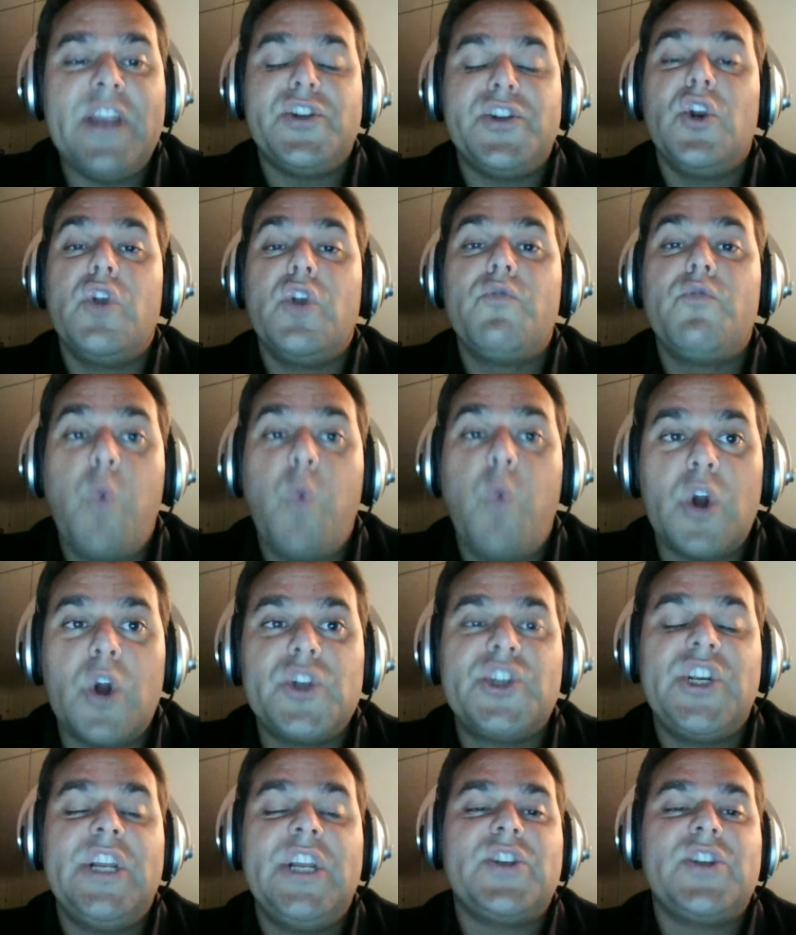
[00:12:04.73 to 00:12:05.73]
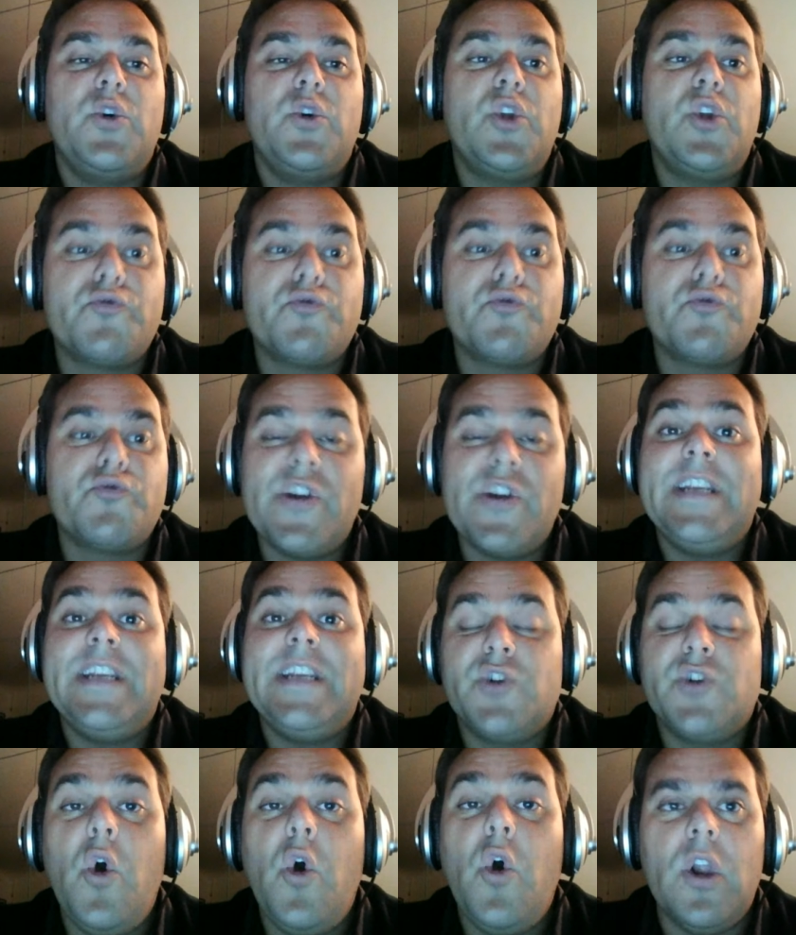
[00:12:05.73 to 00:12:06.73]
you'll watch it or you'll read
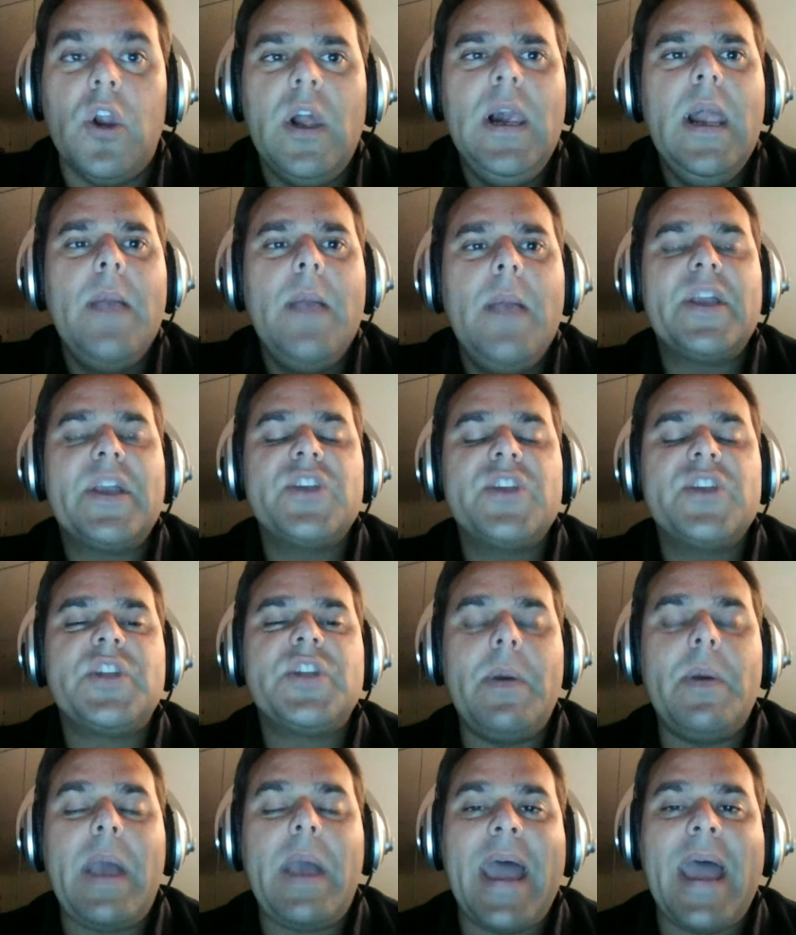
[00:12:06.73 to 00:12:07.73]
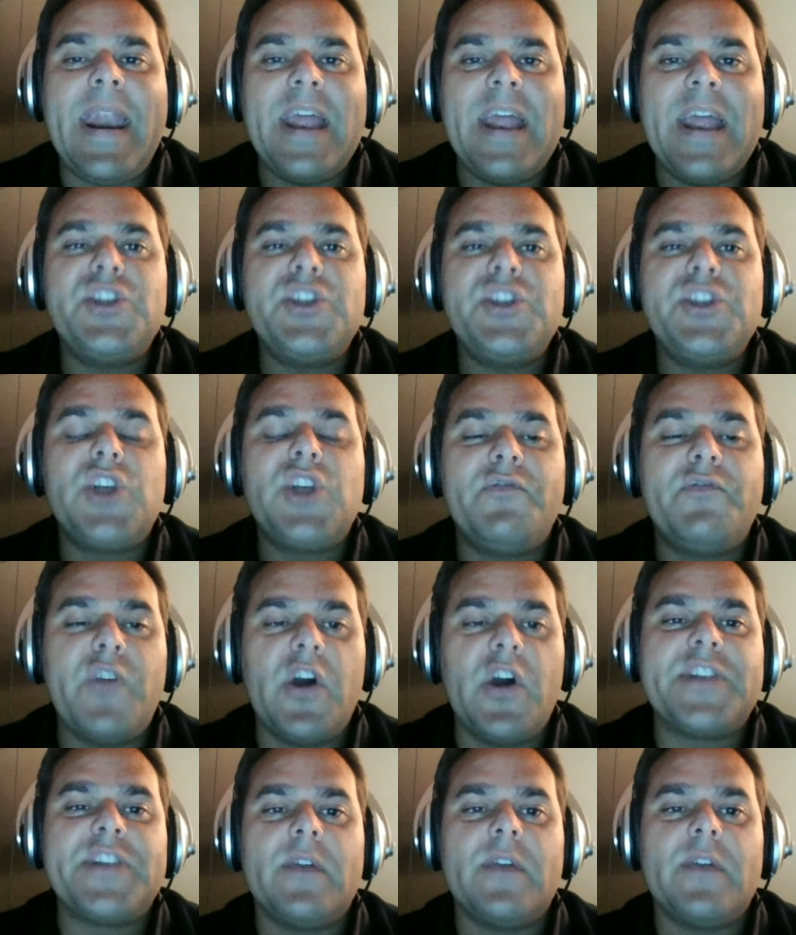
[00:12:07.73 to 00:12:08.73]
it all. And as you go
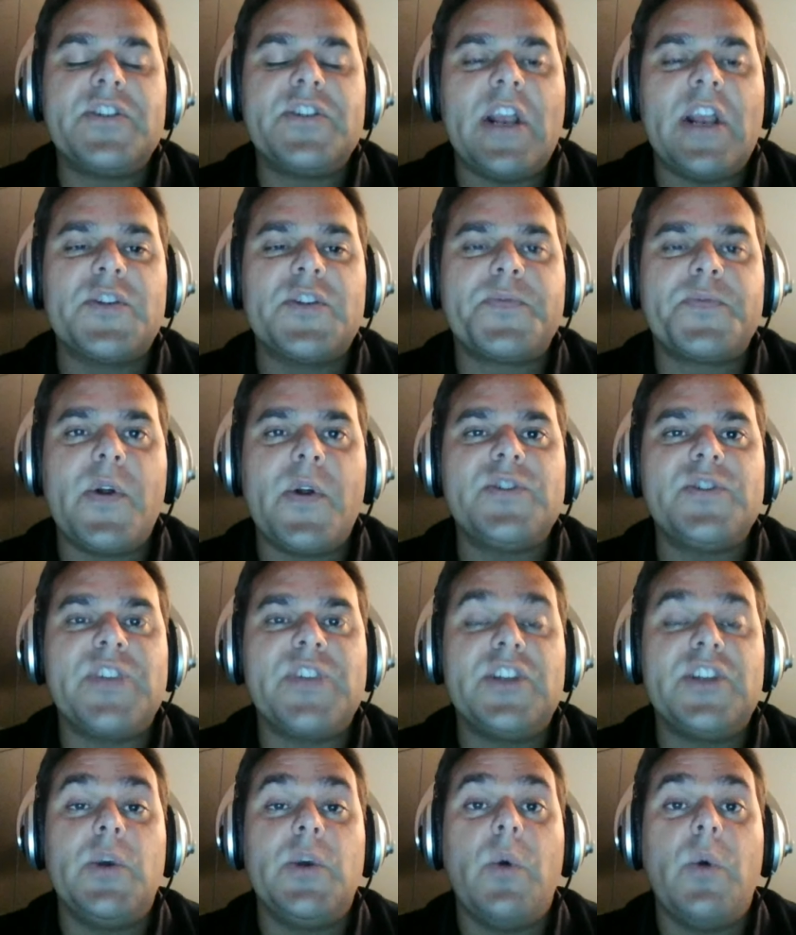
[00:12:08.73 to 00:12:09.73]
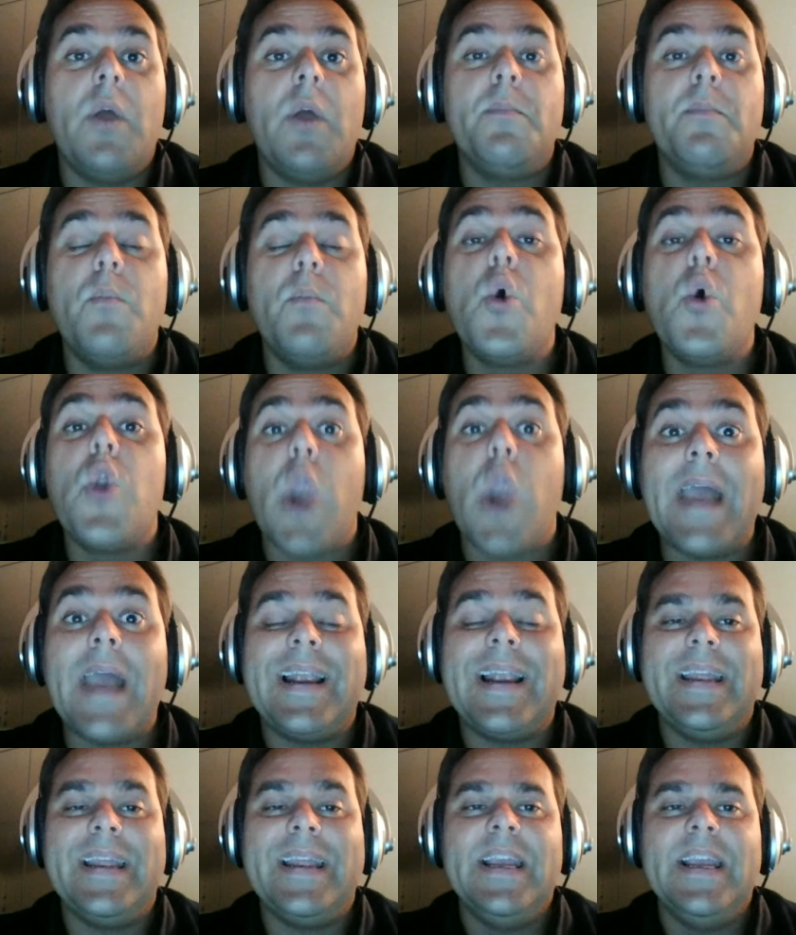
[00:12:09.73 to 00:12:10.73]
further down that sales process, you are more
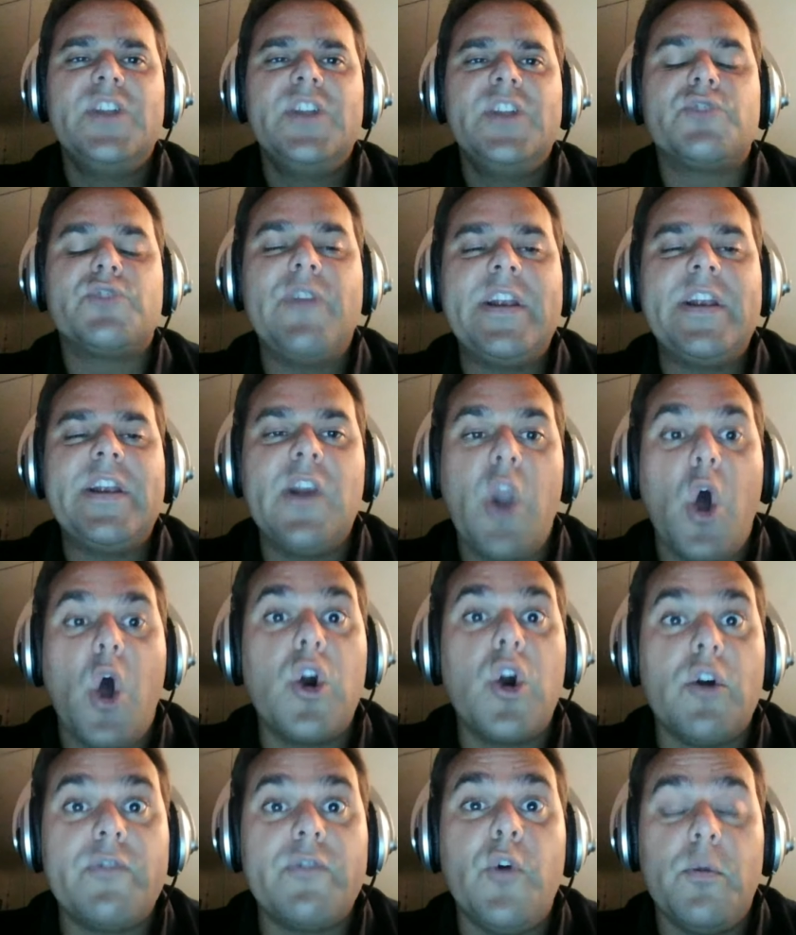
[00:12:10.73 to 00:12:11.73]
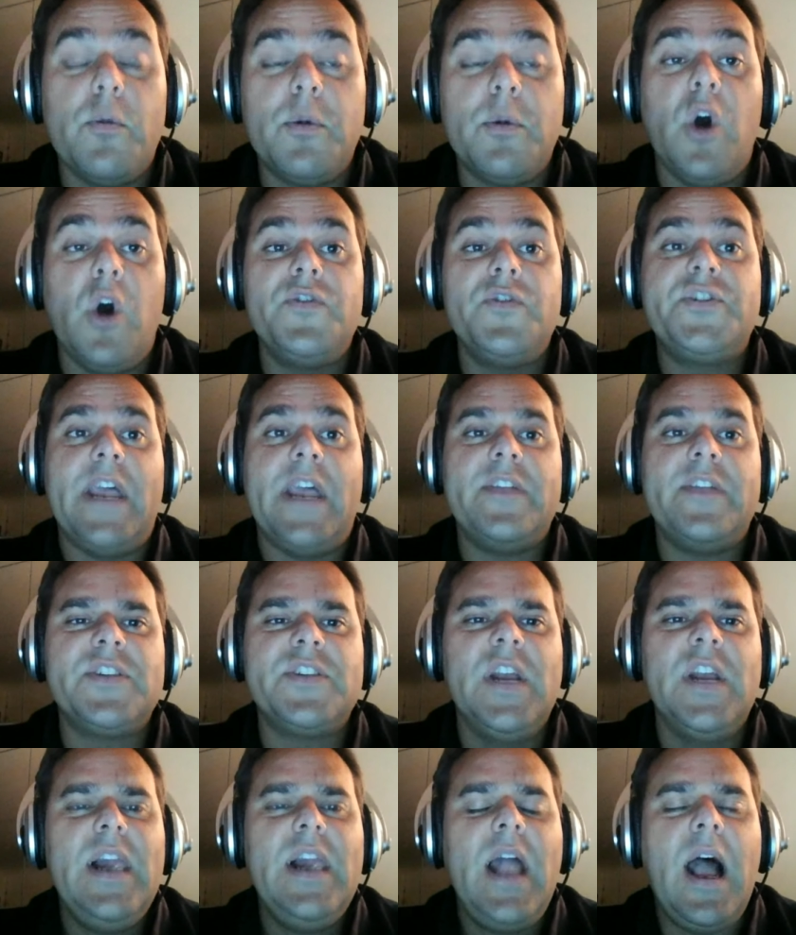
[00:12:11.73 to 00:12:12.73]
likely to read longer form
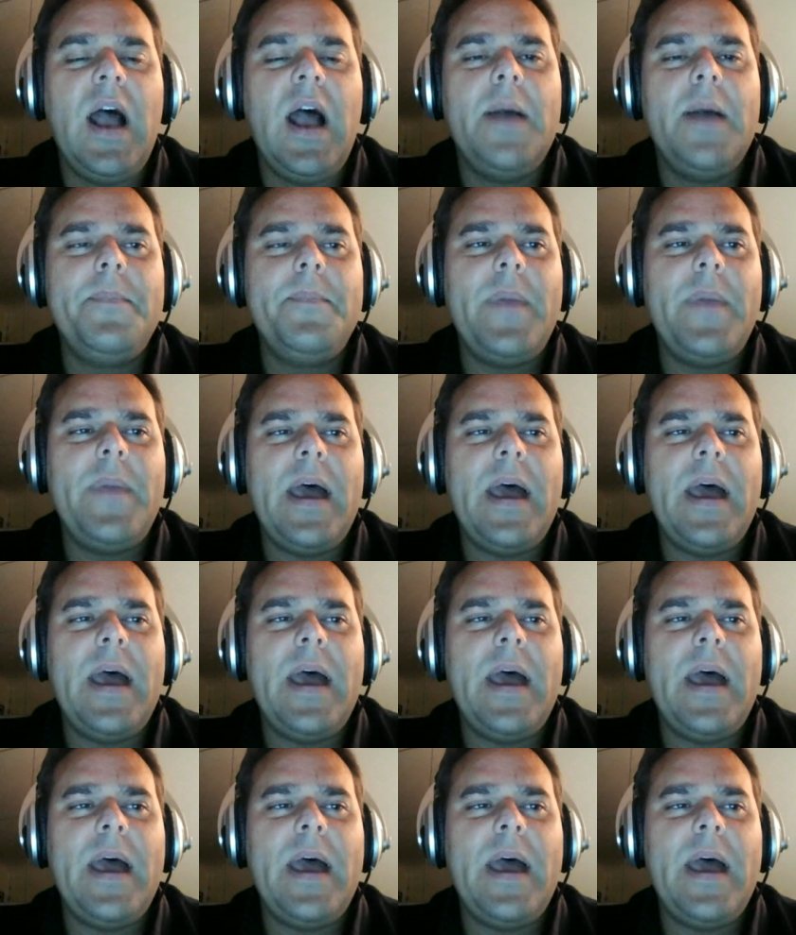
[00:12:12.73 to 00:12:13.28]
content. And